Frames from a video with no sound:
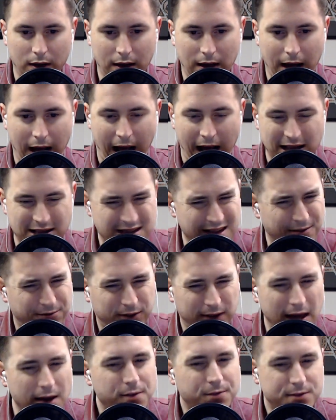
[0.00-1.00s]
as if
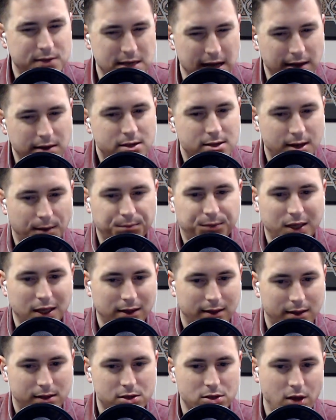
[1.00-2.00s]
they've said something
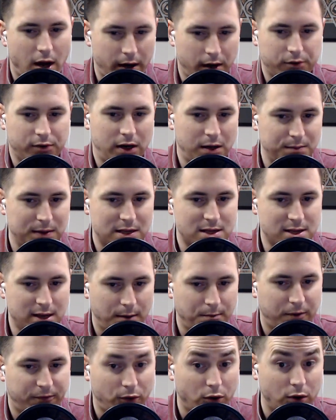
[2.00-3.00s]
that's not already been
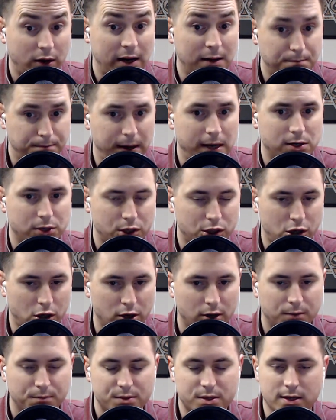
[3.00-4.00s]
said before in better
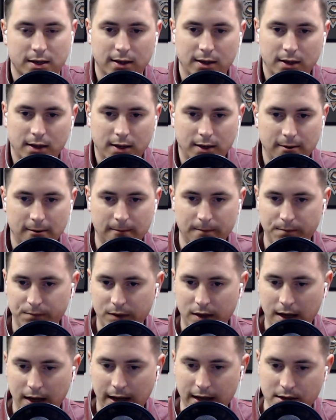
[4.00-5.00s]
terms
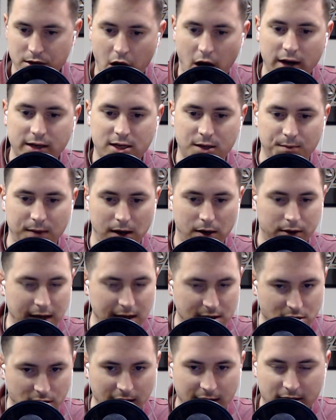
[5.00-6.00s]
is odd to me. Okay,
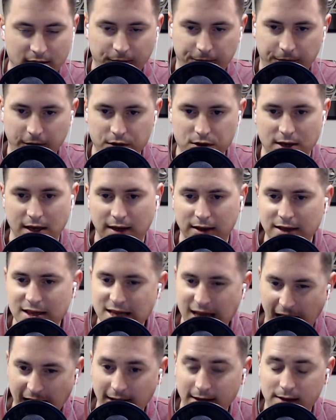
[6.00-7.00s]
so that's the first thing. The
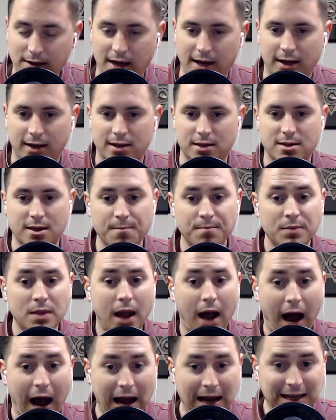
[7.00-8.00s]
second thing is
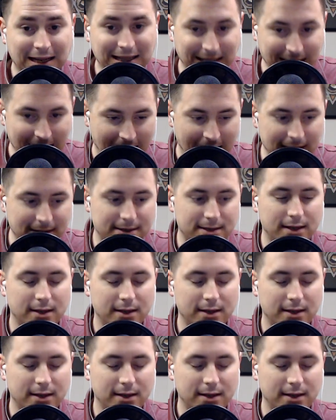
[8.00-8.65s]
I get